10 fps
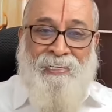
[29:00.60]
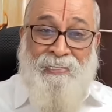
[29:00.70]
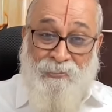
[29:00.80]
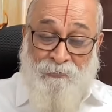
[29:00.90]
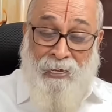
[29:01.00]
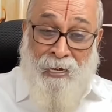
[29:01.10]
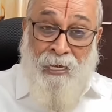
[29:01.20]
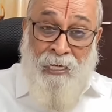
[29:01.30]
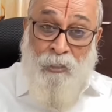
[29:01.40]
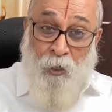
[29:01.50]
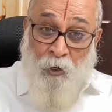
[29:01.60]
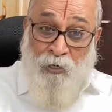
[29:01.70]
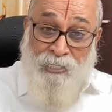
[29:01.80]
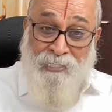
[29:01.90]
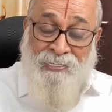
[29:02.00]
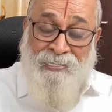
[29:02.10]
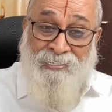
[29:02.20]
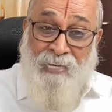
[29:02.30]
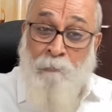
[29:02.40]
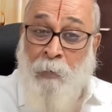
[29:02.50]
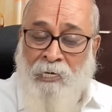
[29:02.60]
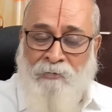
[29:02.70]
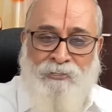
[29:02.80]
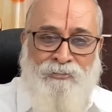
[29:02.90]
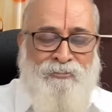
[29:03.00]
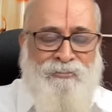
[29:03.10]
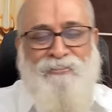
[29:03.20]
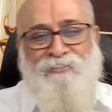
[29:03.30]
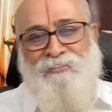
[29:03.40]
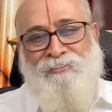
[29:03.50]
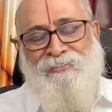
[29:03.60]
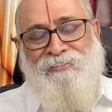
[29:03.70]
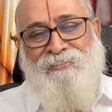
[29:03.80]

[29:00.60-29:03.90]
That is where the consciousness emanates.